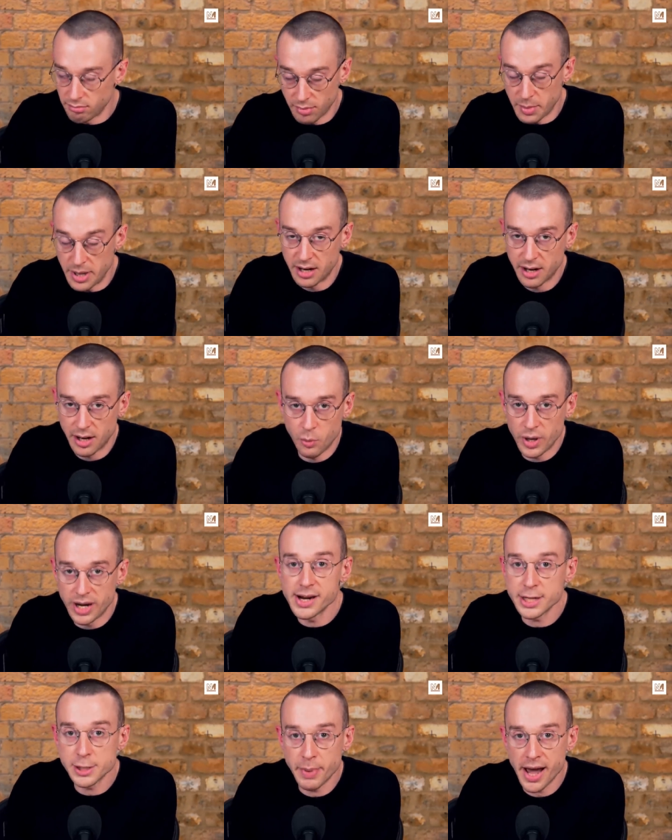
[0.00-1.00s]
I mean, we
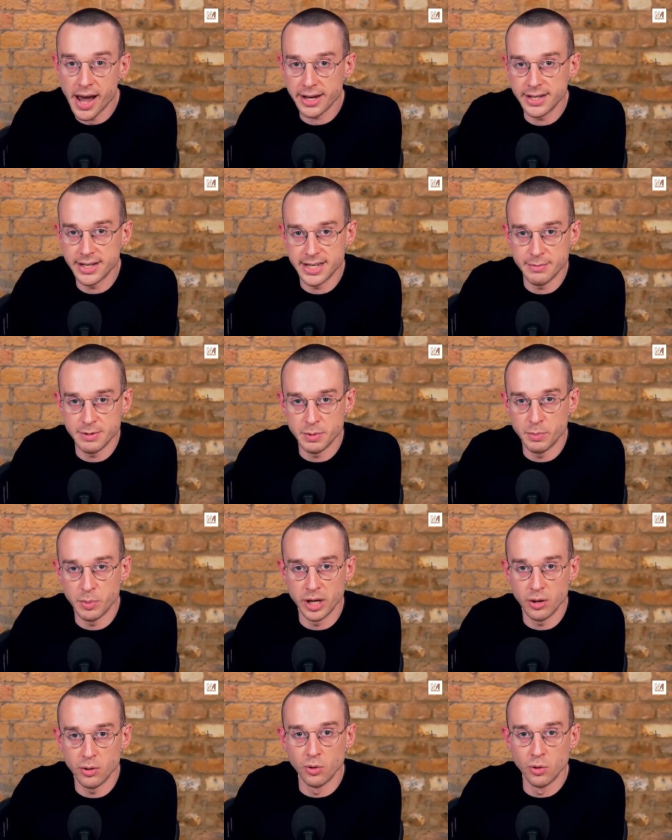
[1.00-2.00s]
expect he seems to be
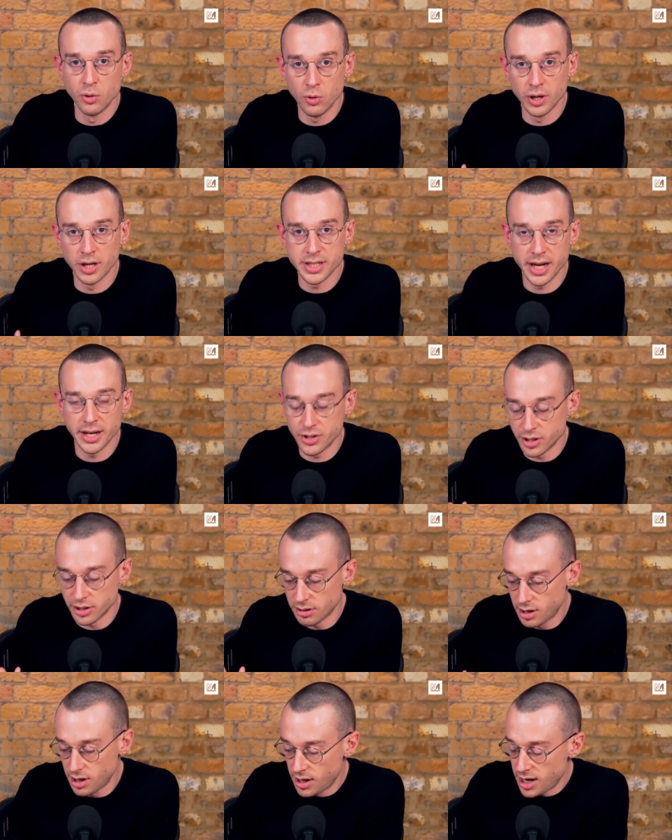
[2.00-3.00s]
putting all
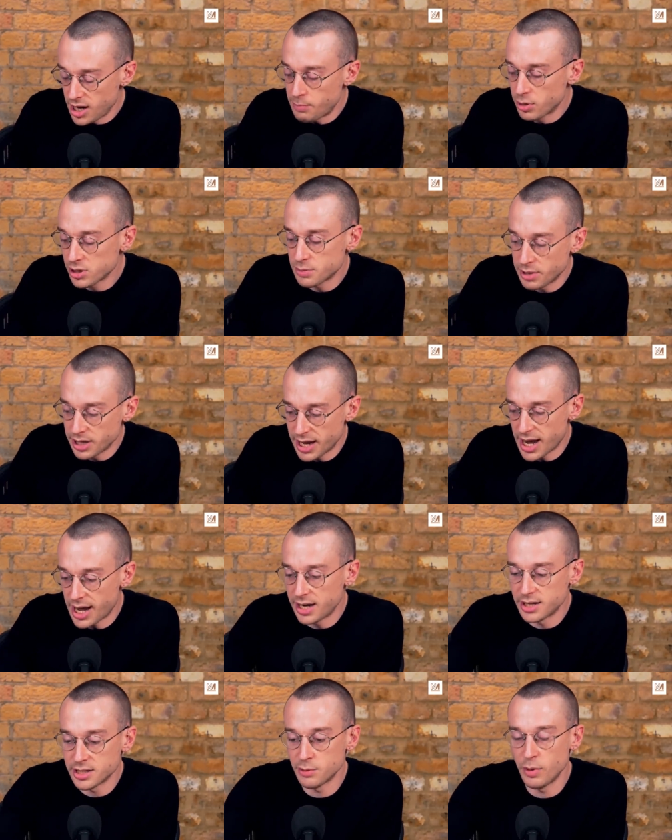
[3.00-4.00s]
attention he possibly
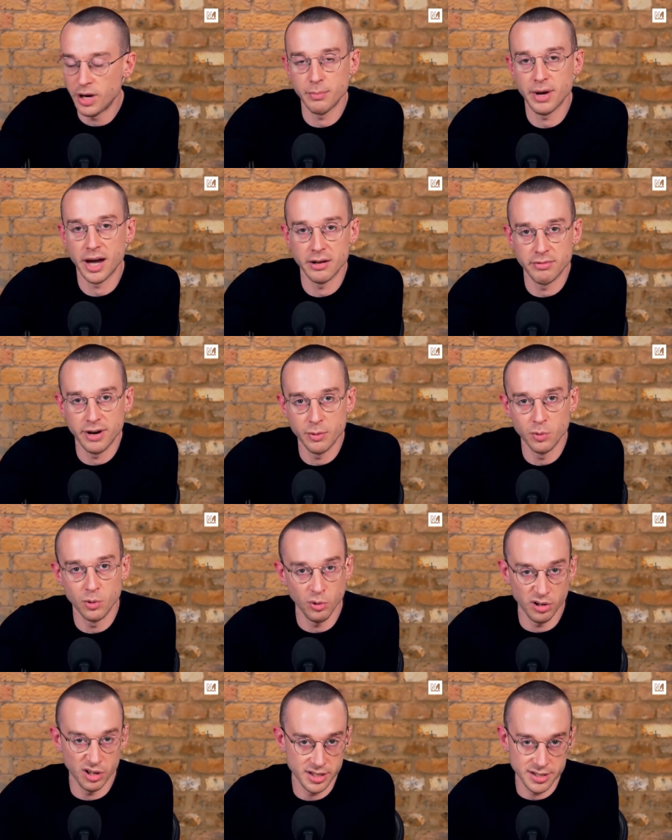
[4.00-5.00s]
can into winning back the red
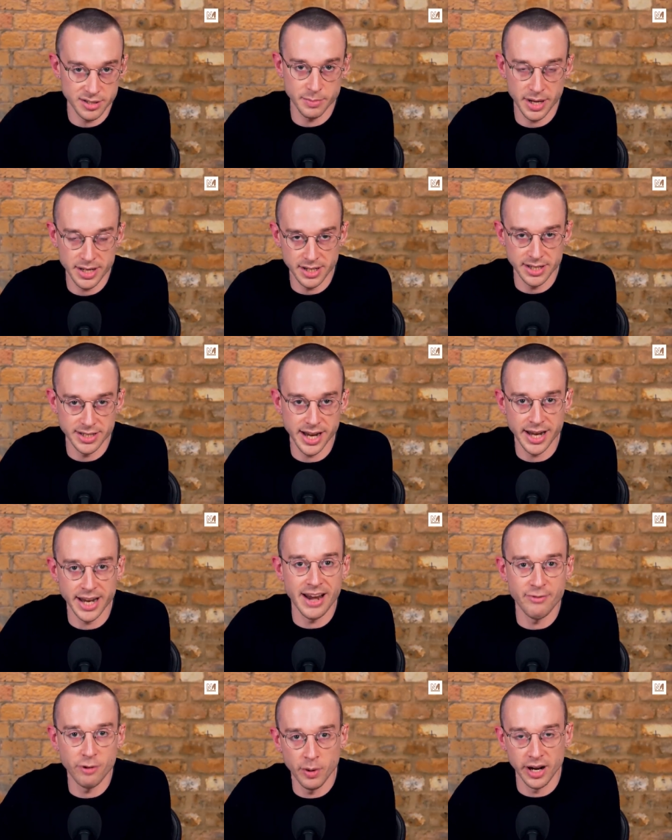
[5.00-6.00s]
wall and is basically
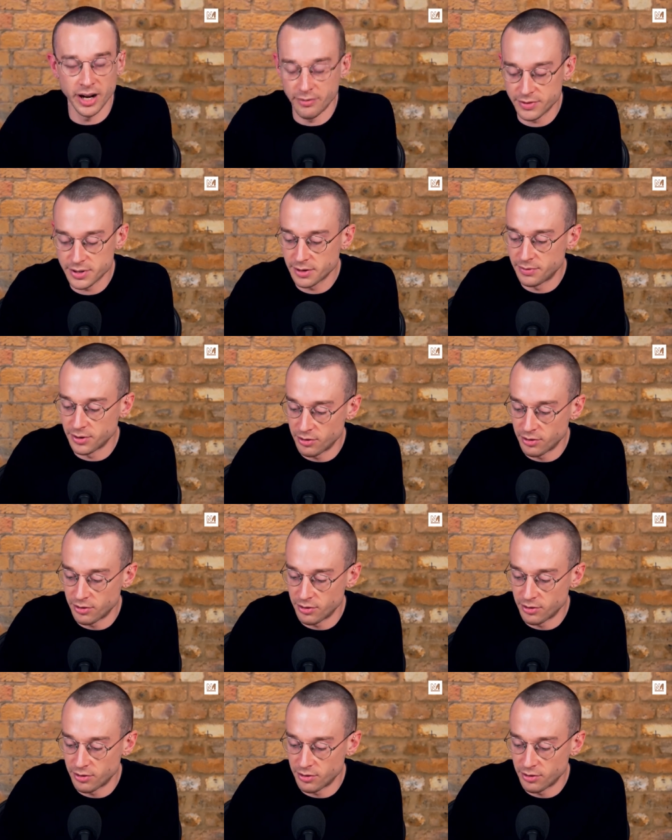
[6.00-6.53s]
taking everyone else for